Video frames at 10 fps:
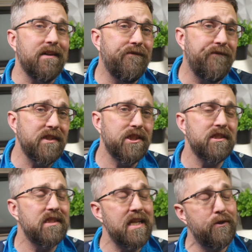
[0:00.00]

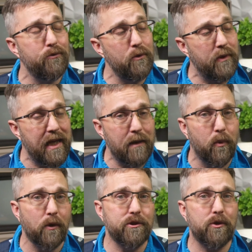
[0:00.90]
efficiency through
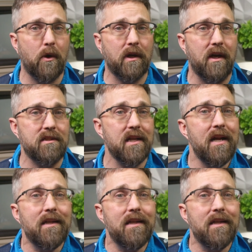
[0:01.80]
keyboard shortcuts.